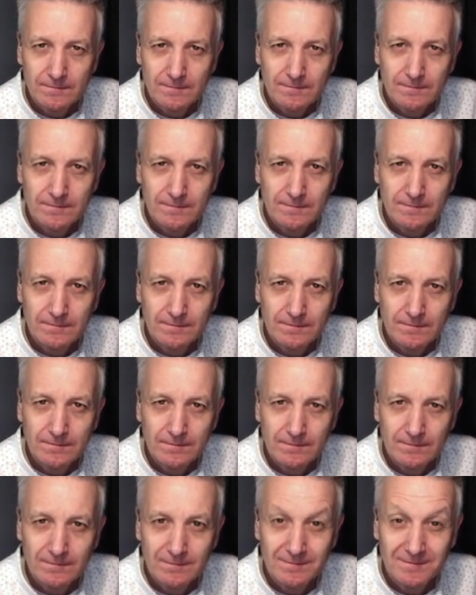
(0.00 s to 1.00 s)

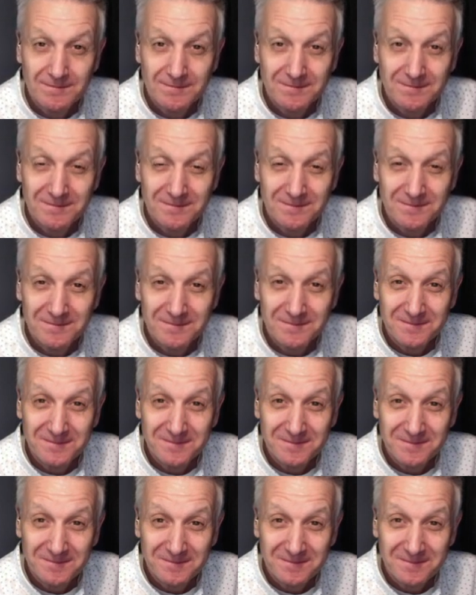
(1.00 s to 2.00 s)

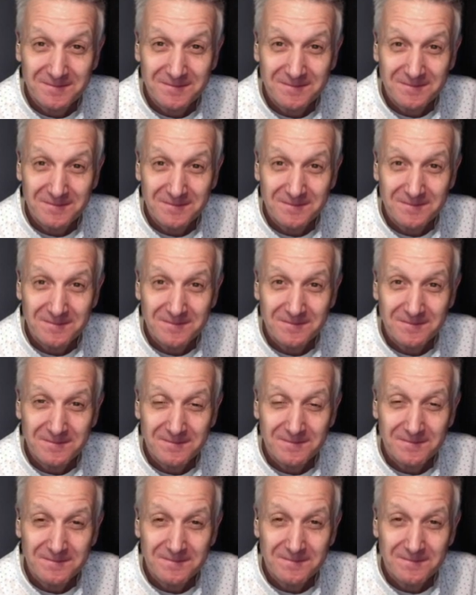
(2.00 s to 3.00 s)

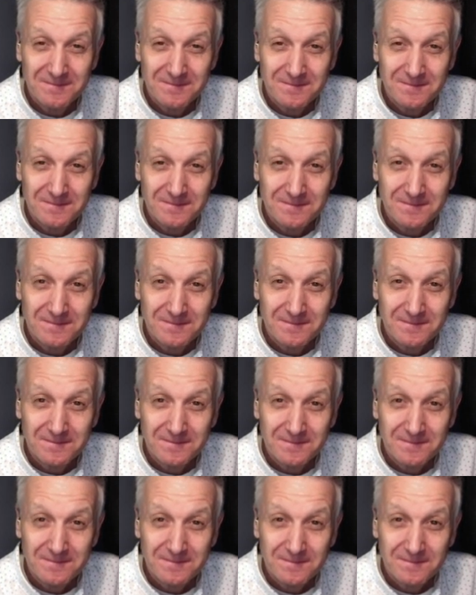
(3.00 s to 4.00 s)

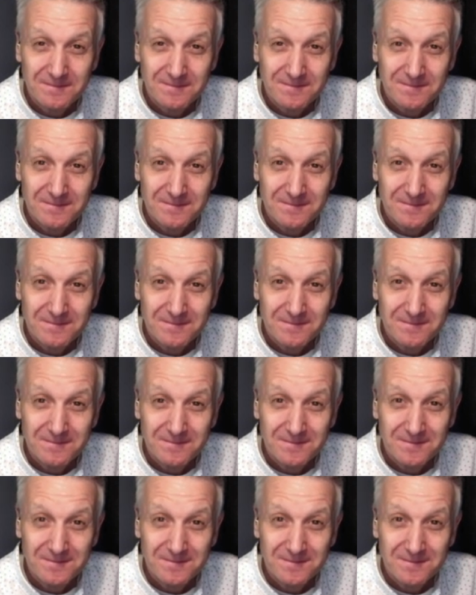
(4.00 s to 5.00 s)

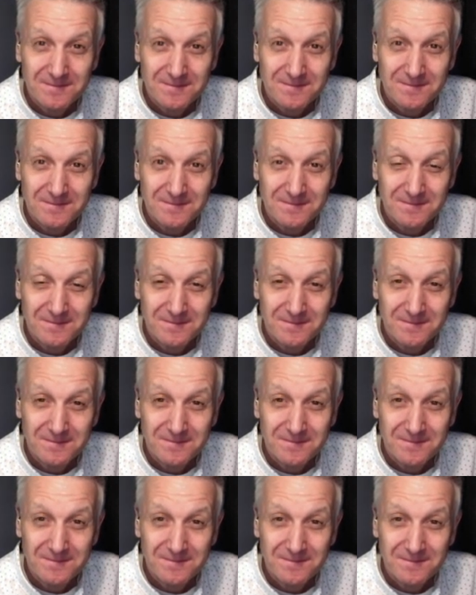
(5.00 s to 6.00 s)

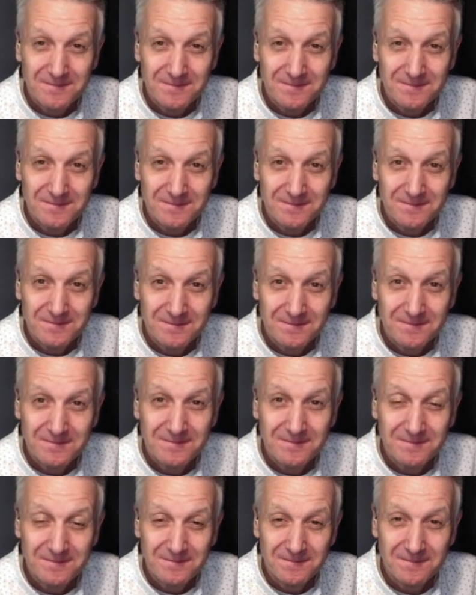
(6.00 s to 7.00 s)

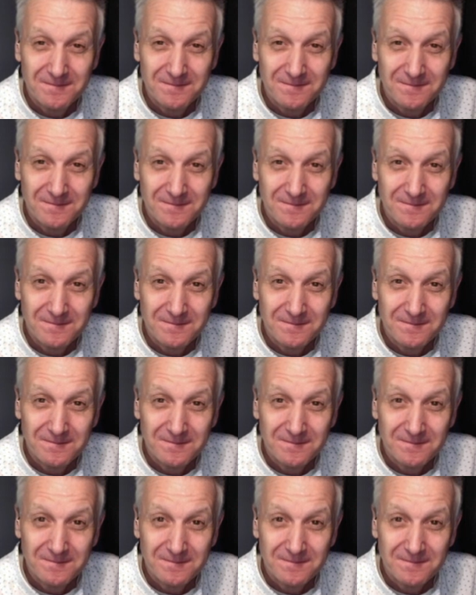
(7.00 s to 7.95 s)
This person isn't speaking.